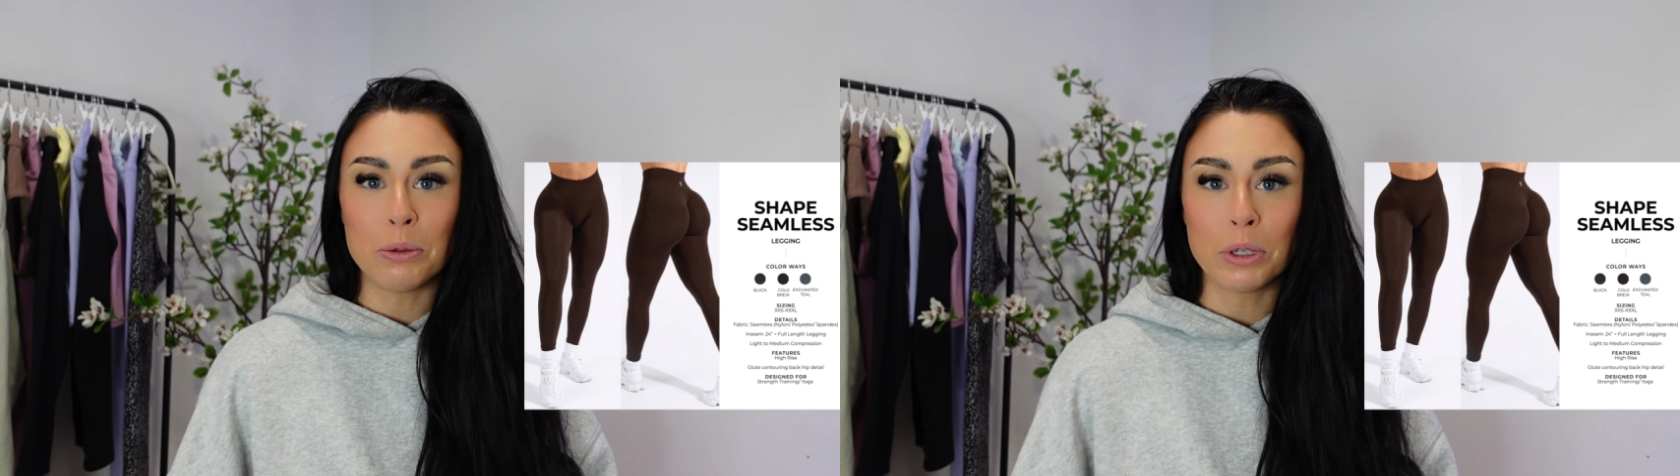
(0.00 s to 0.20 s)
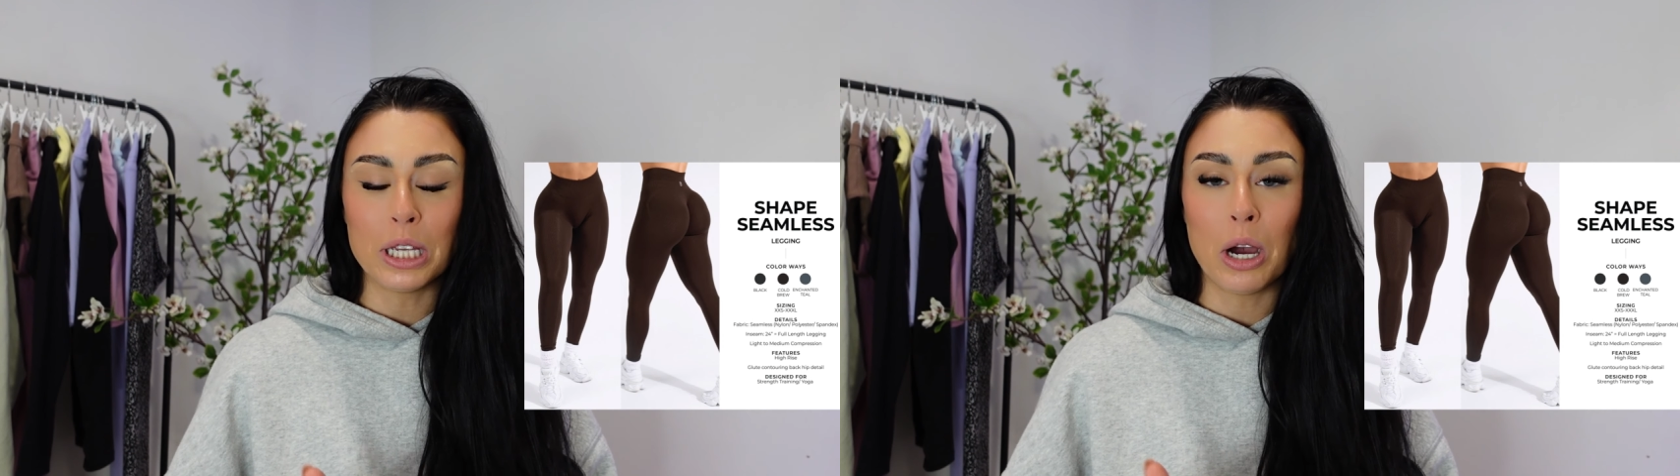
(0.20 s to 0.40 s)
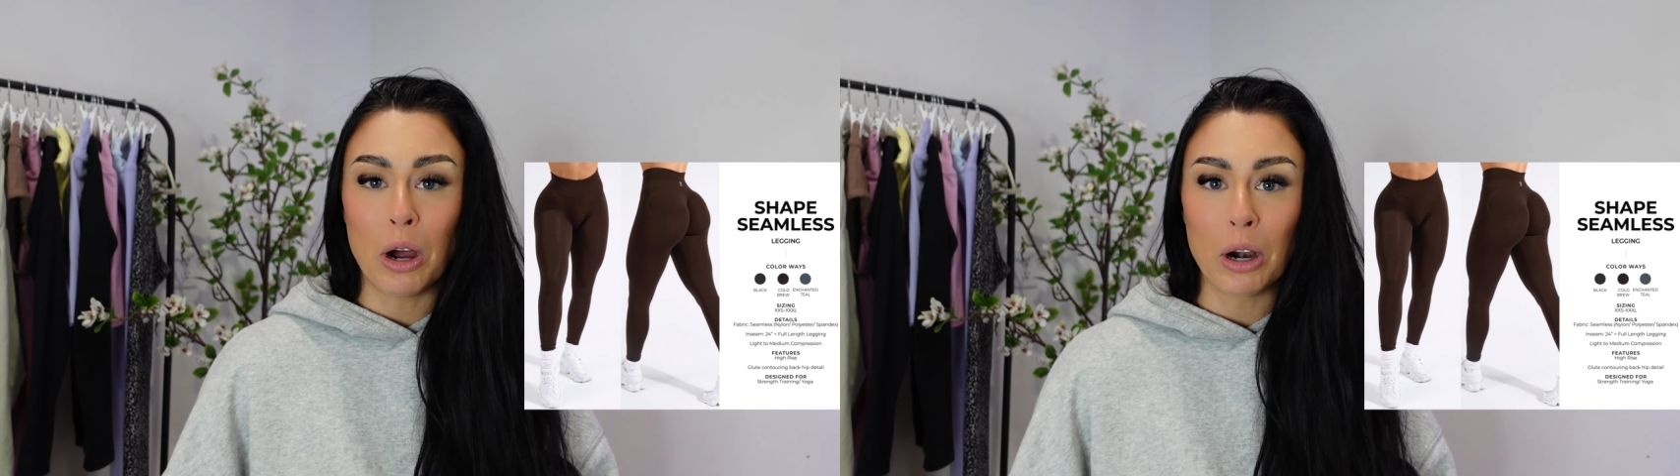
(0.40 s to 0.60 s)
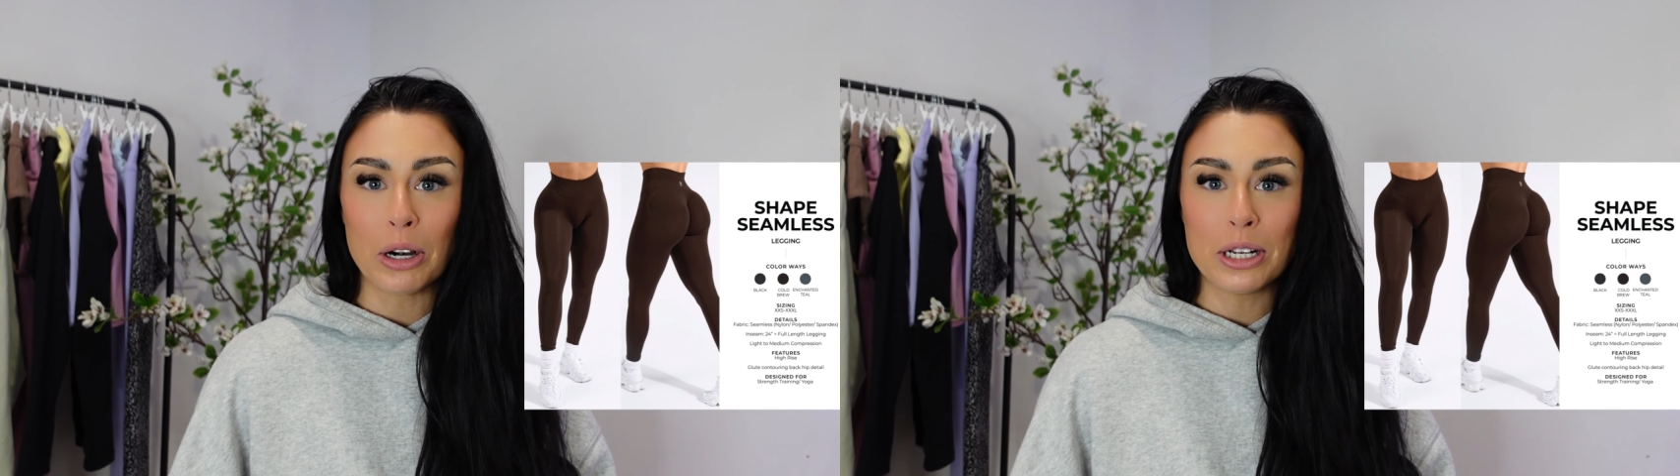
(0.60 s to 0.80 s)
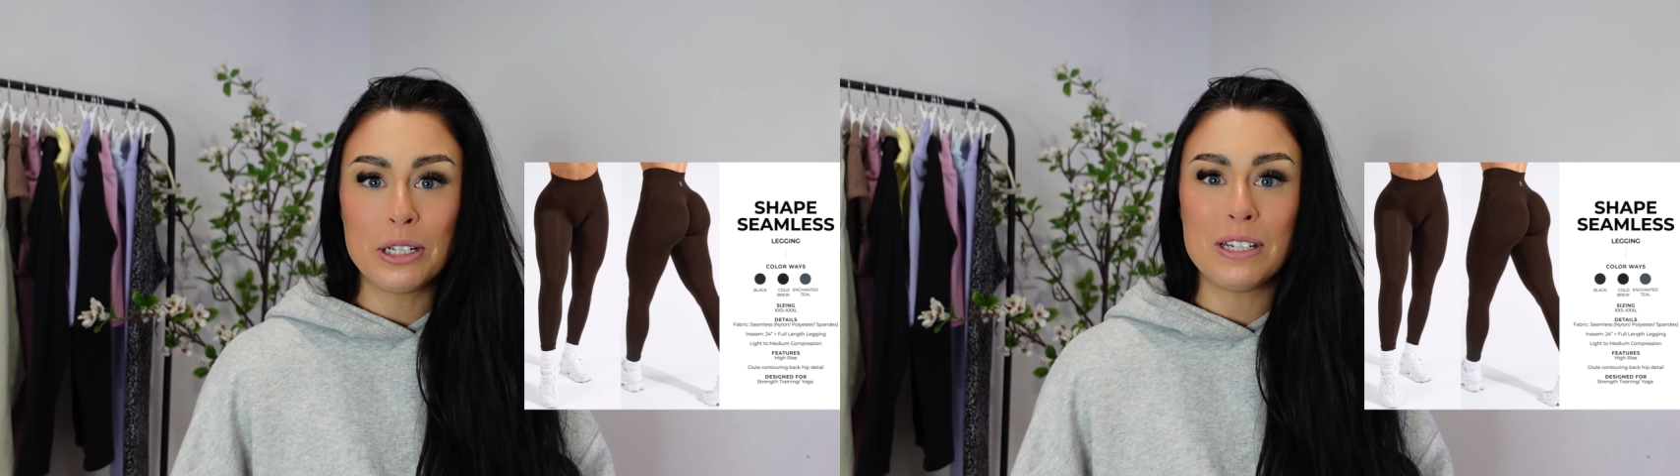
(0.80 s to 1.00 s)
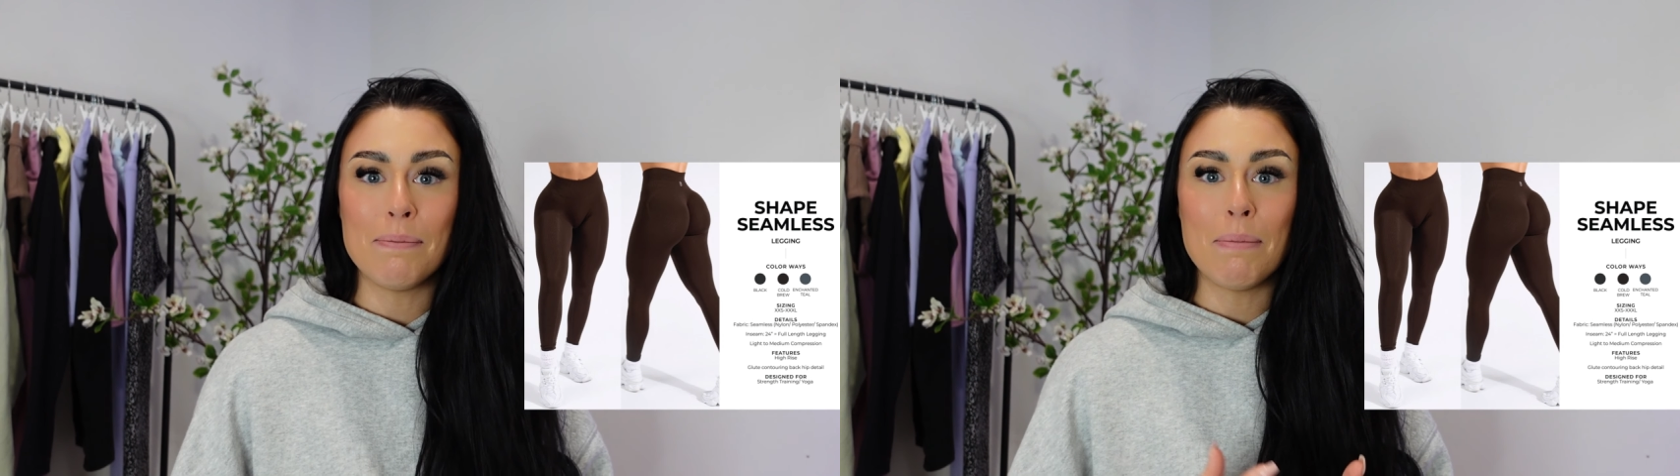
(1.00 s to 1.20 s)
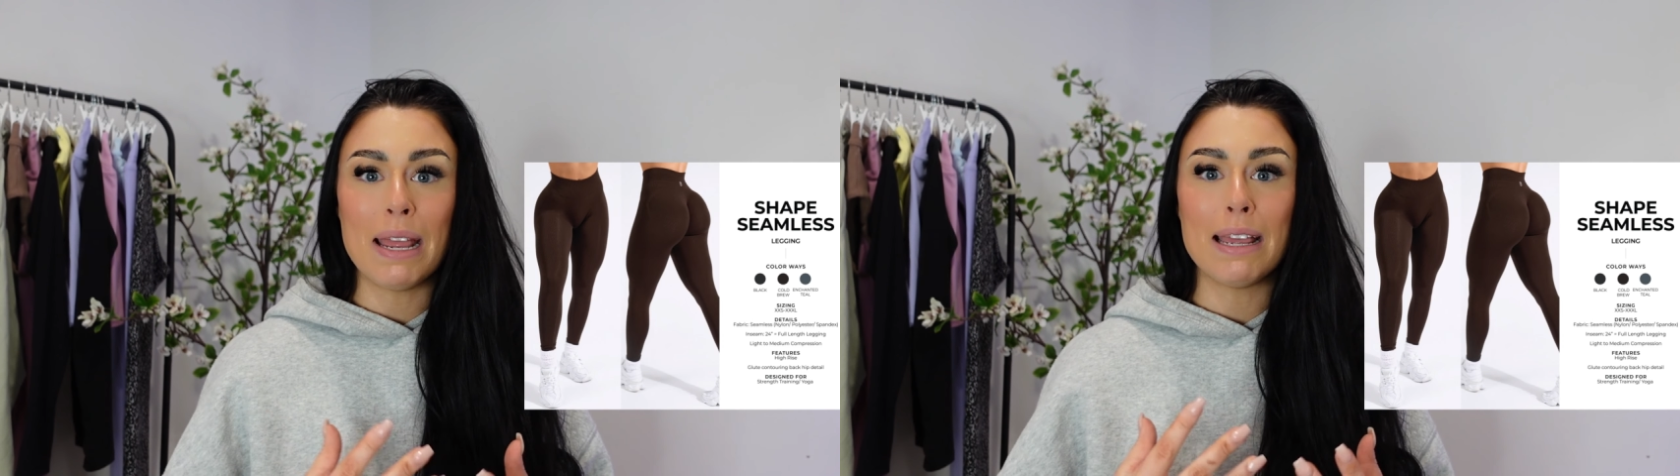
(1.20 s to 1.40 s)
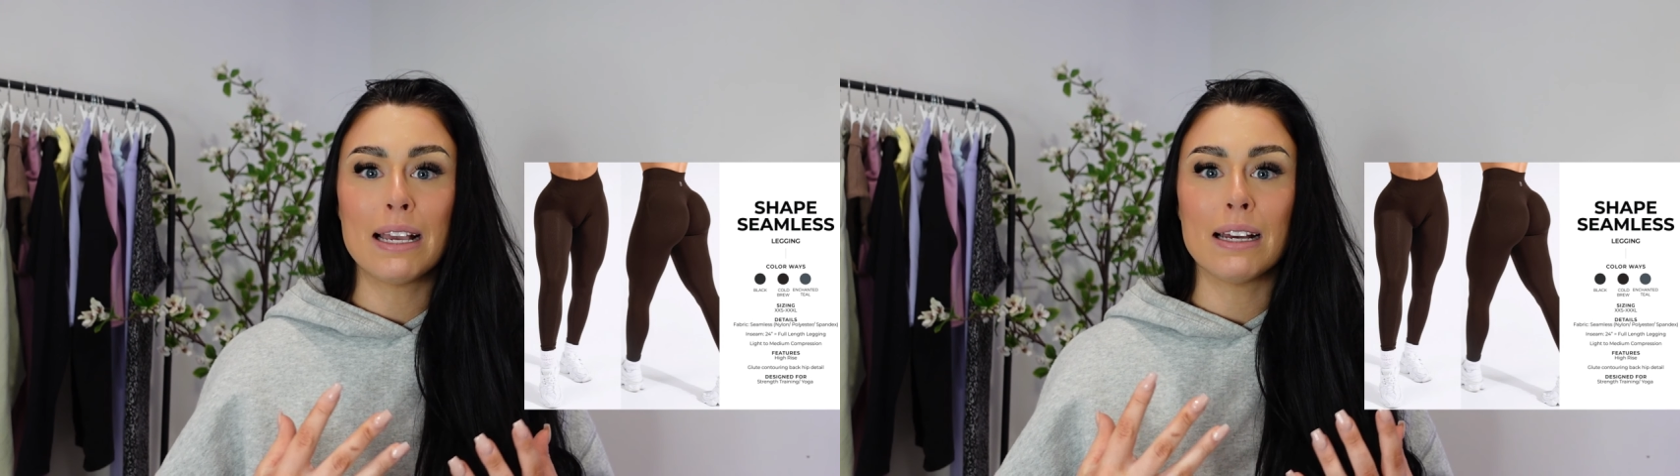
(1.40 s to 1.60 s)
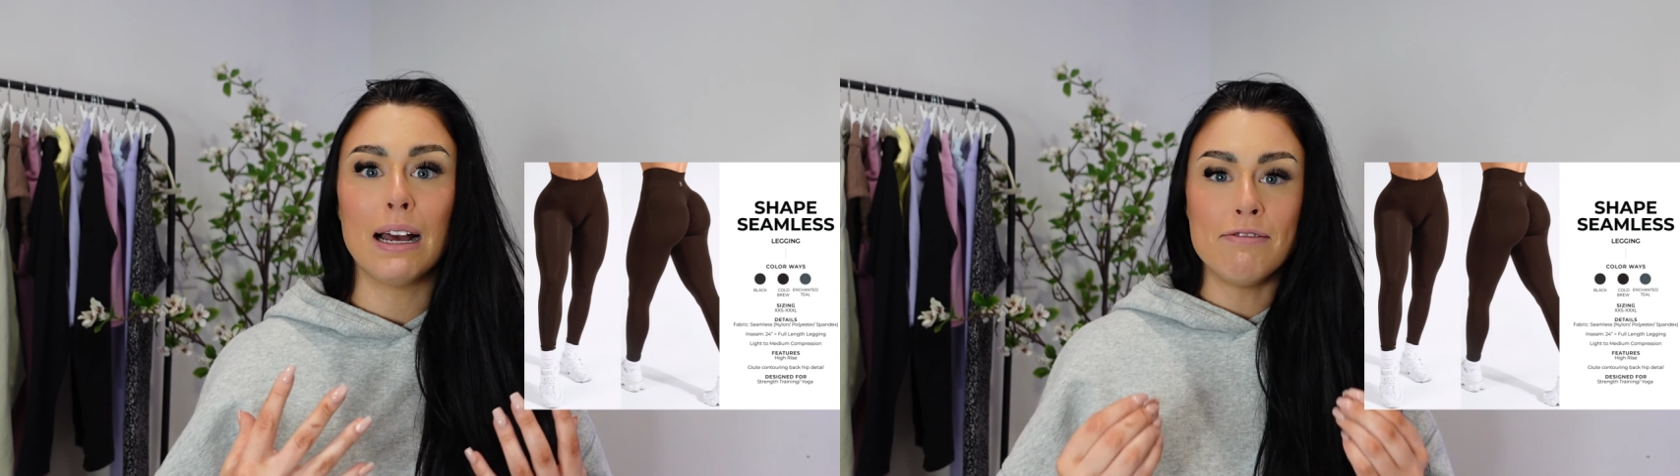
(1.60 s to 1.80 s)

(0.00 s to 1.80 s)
really hard to make